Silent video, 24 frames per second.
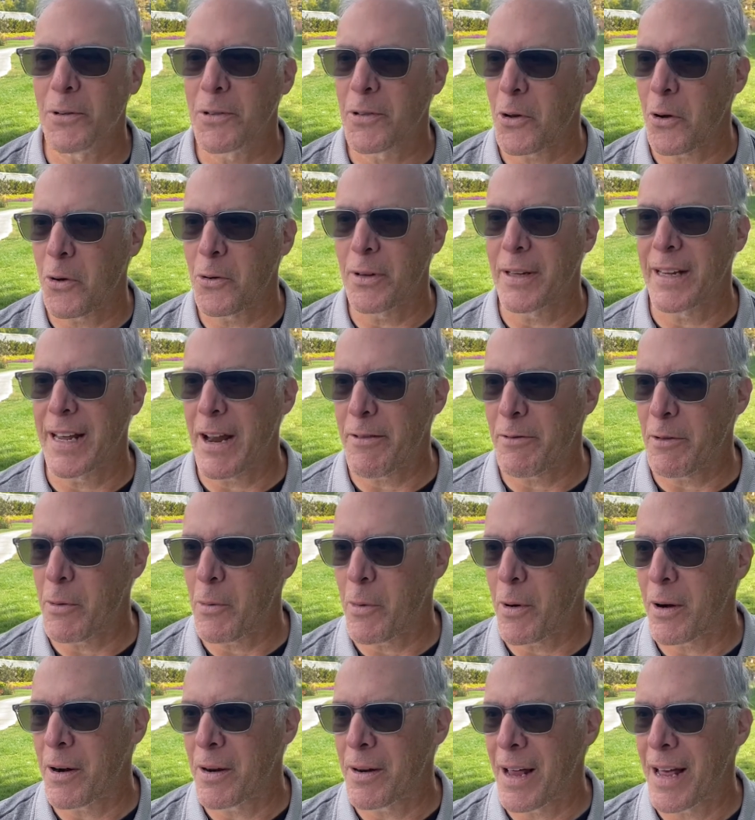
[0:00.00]
totally
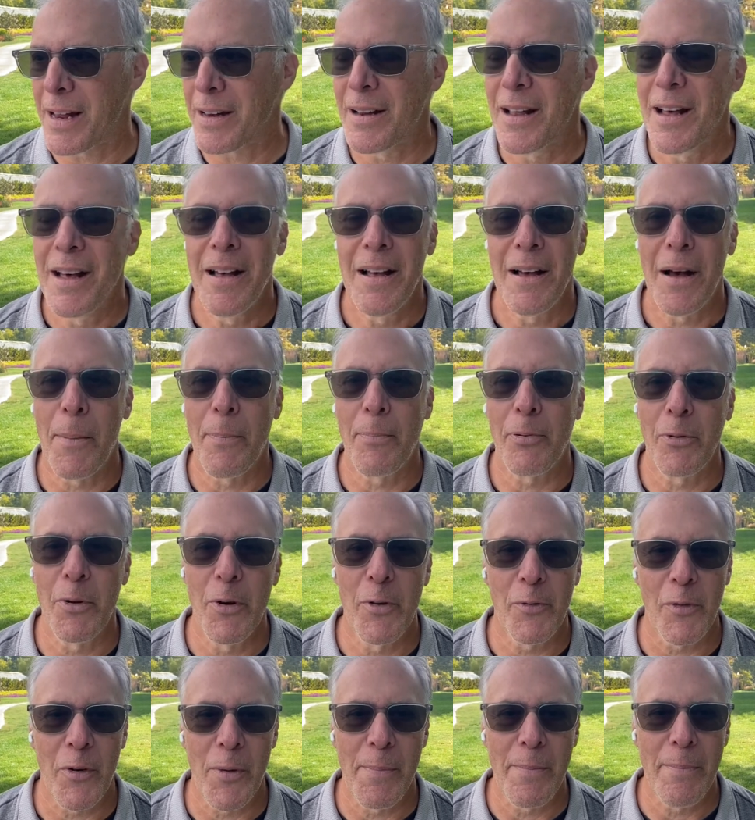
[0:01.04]
everywhere, and, and
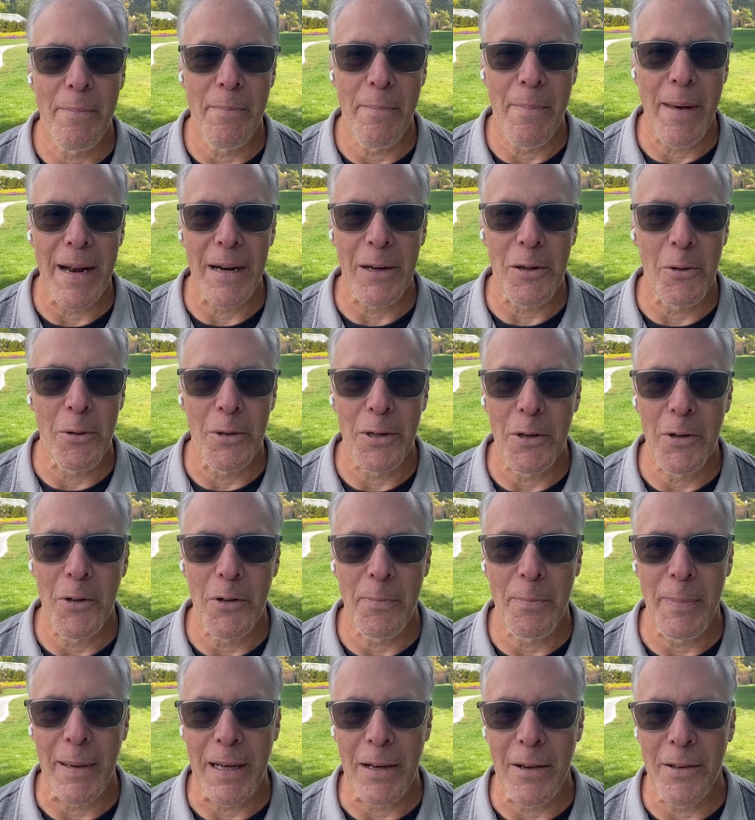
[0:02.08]
approved for medical use
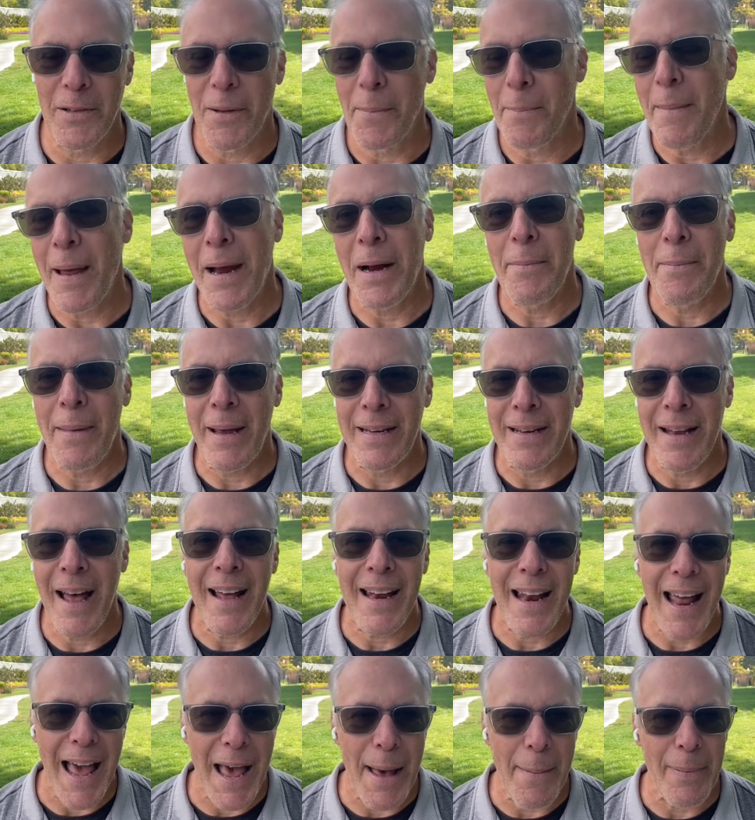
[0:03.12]
because it may or may
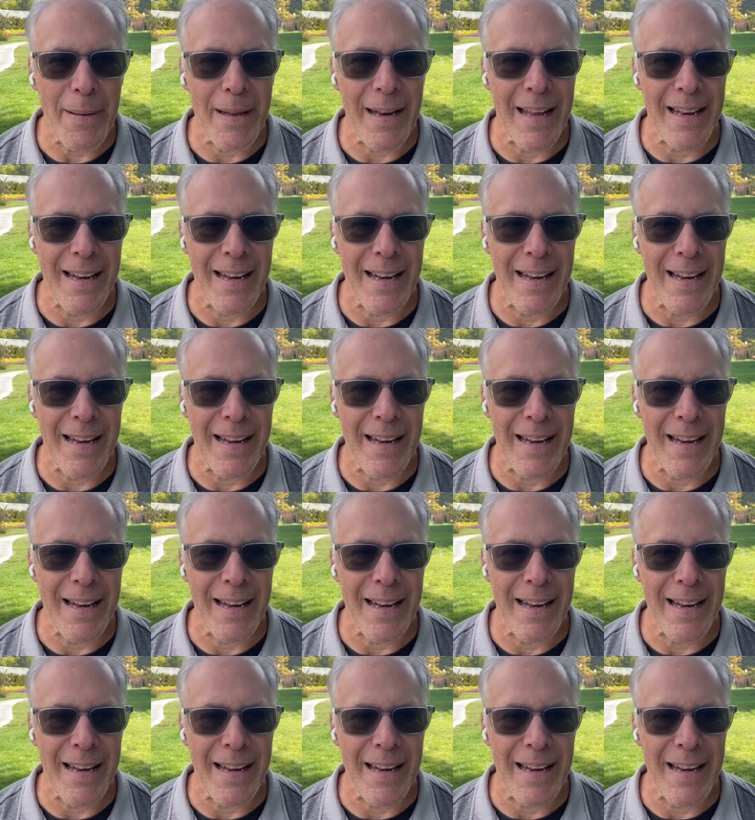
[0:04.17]
not happen.